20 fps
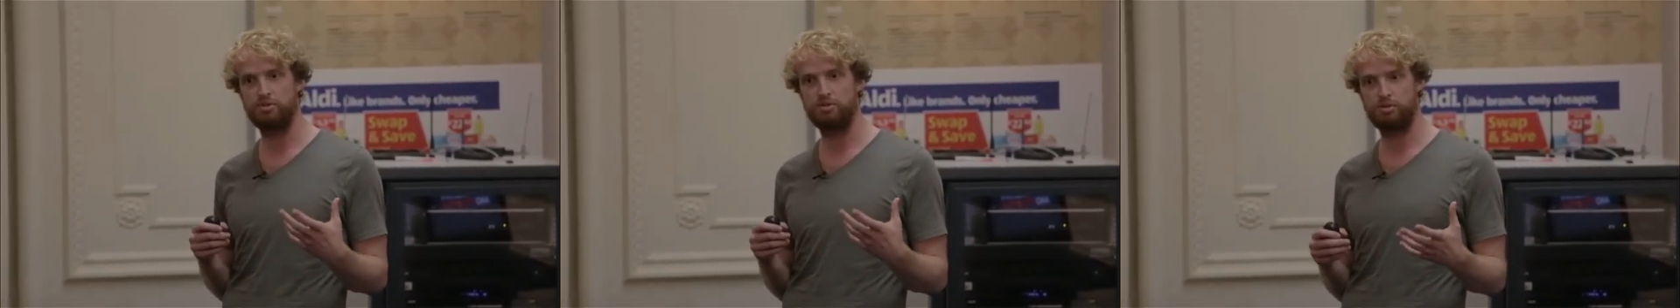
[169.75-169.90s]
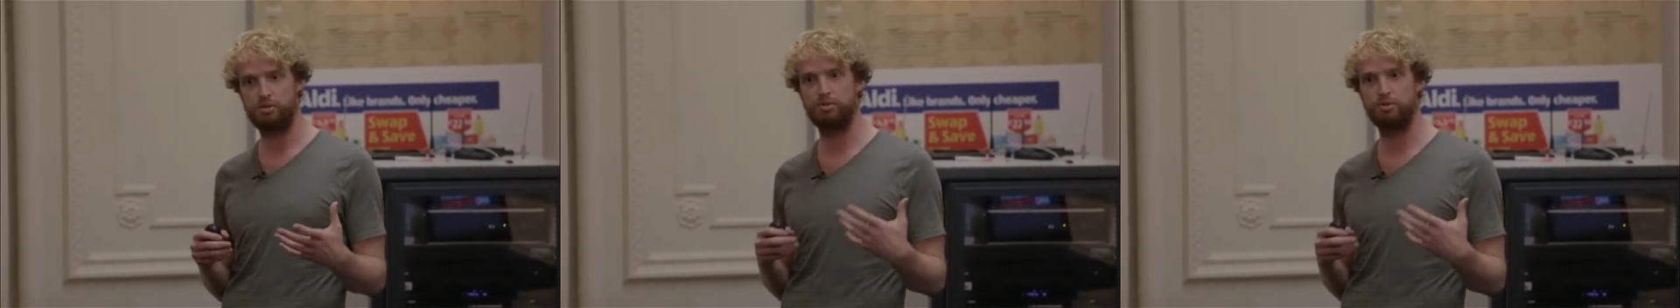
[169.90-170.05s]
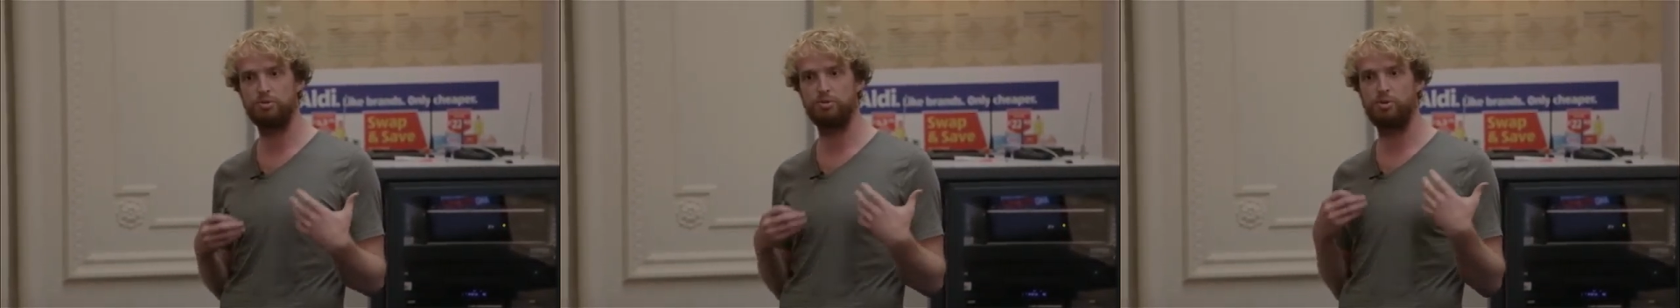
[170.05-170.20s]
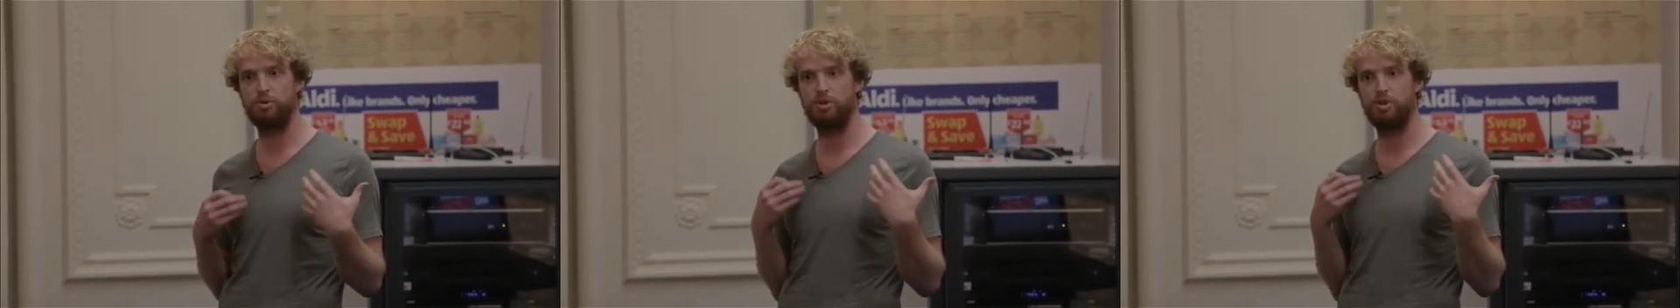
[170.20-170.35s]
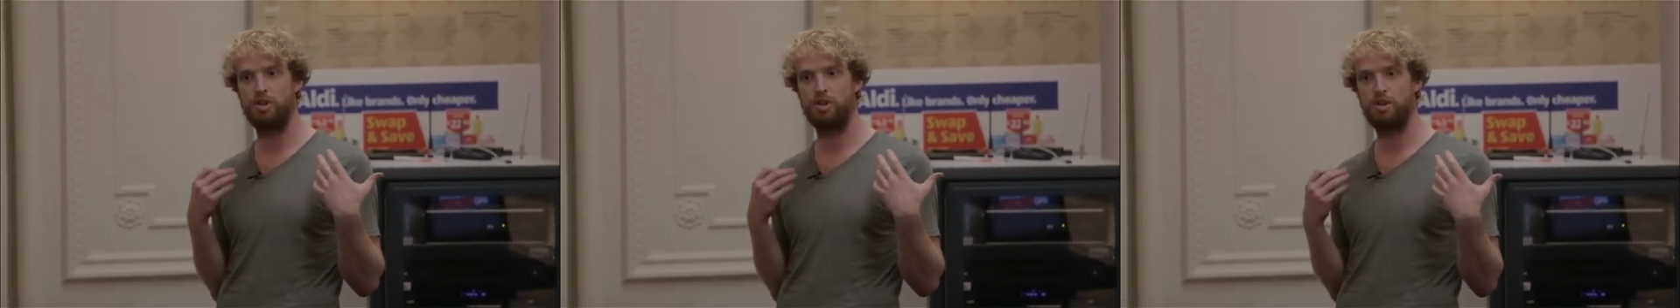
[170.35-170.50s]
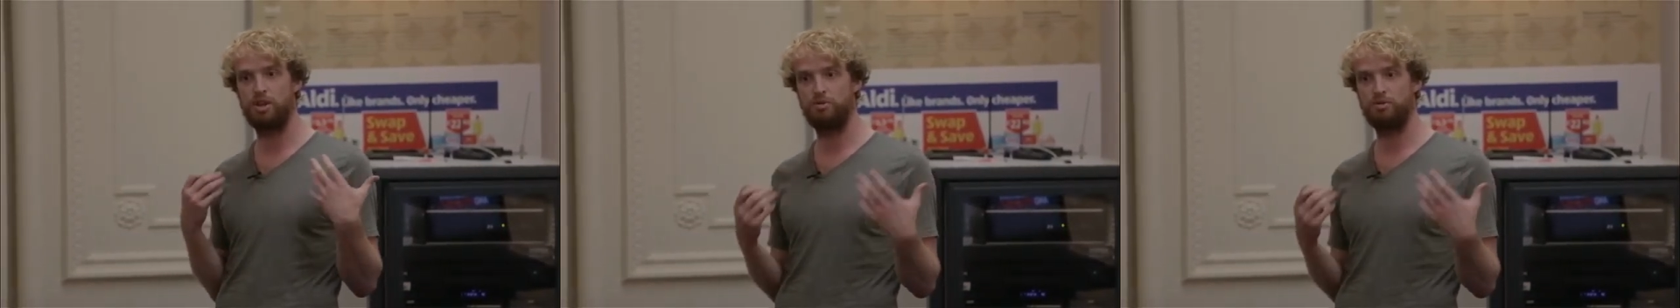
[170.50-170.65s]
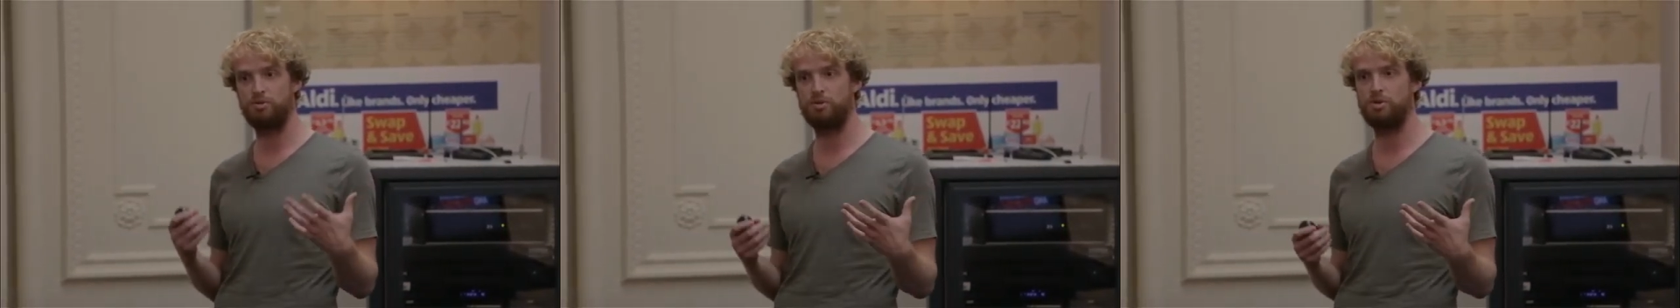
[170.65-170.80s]
trustworthy
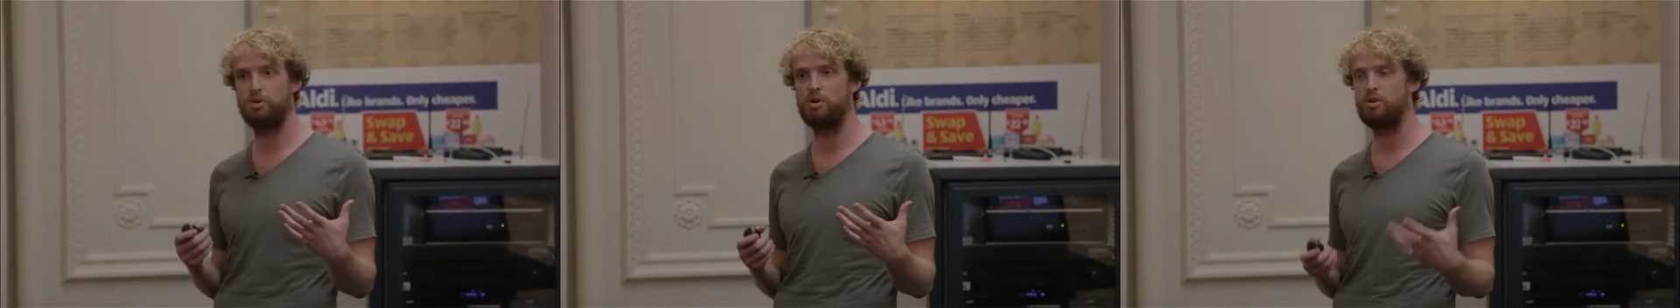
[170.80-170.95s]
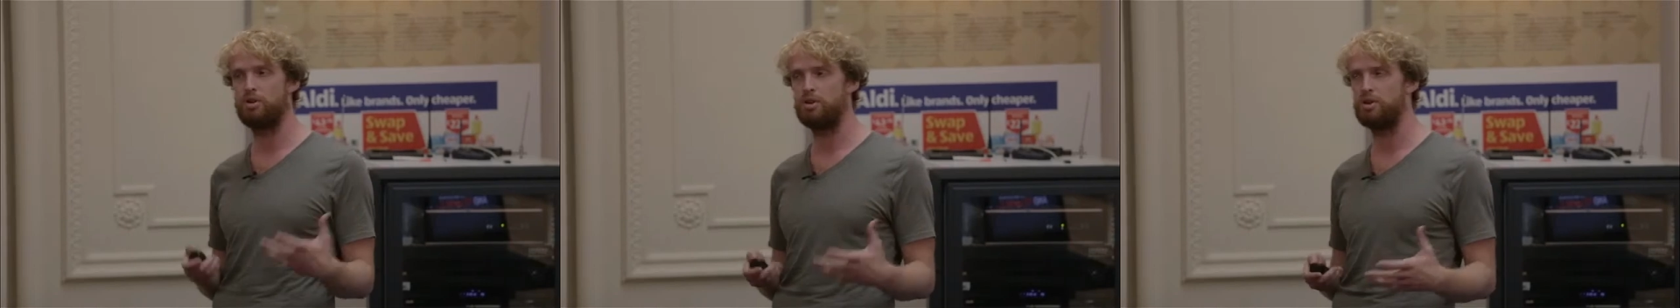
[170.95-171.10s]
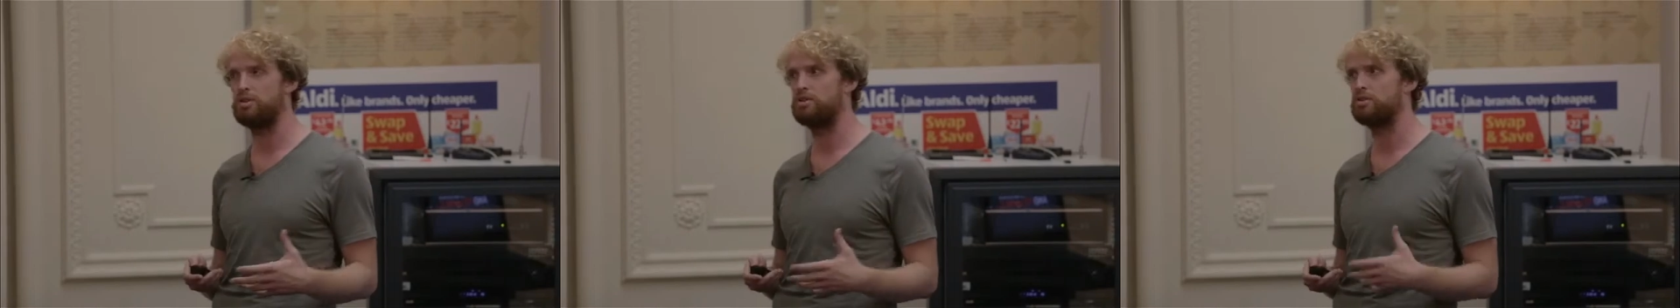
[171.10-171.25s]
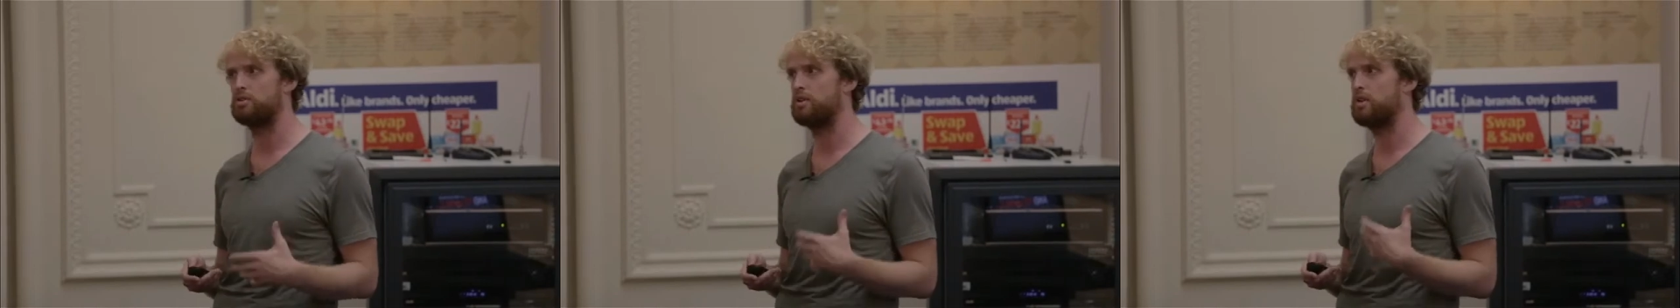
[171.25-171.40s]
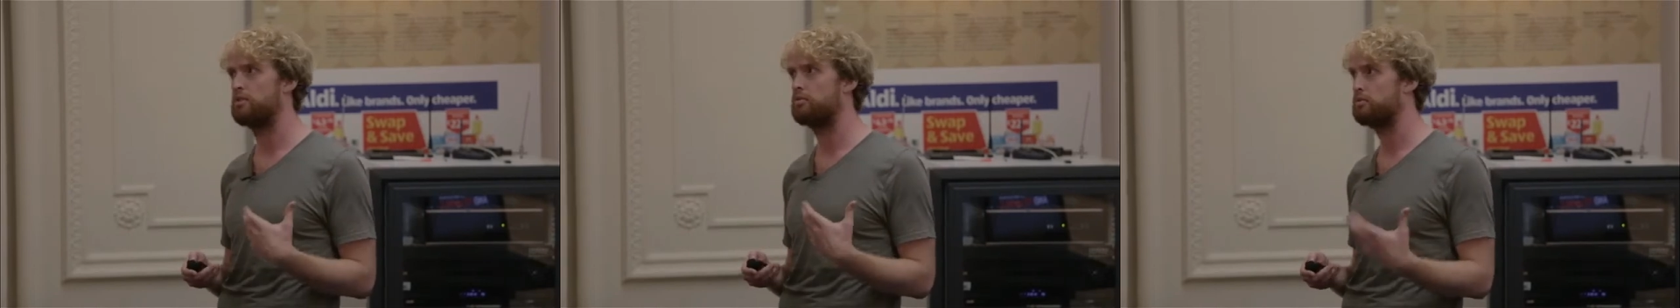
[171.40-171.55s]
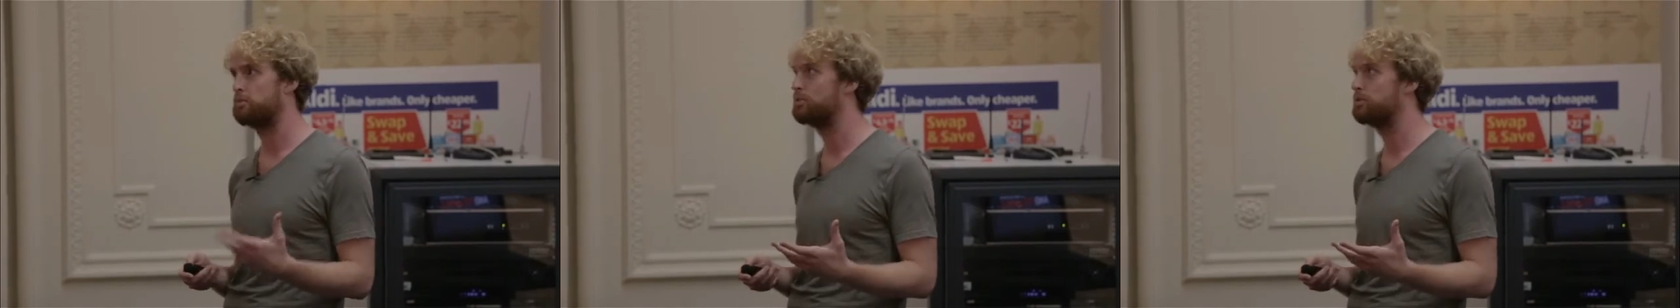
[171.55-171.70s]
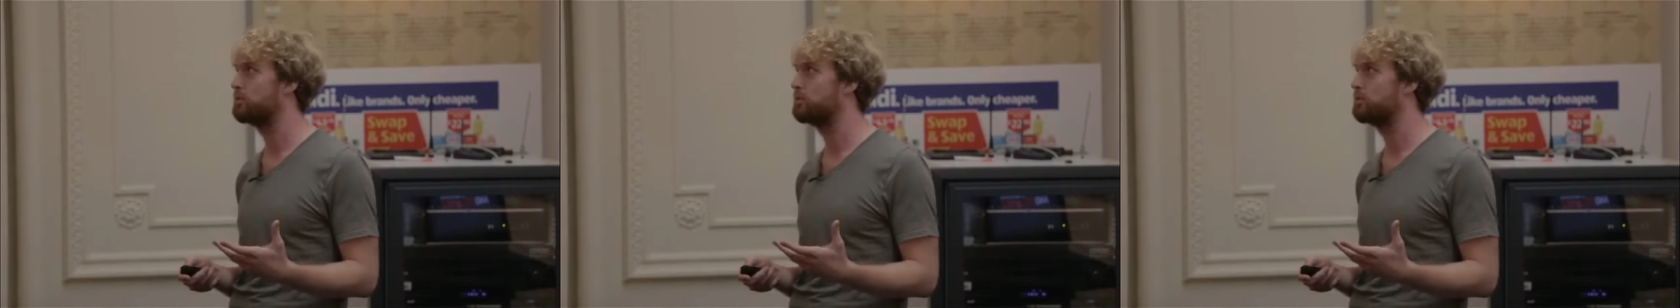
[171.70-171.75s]
and have to be honest and have to be